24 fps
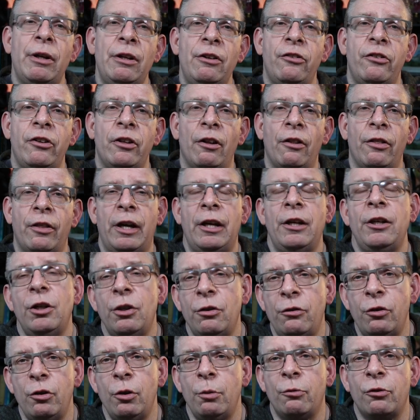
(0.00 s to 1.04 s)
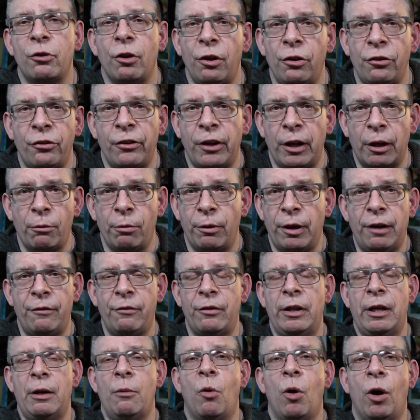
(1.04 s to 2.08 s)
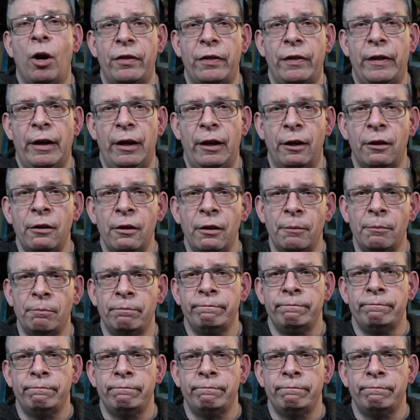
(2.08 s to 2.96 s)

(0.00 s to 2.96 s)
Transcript: but until then, YouTube's going to stick whatever they want there.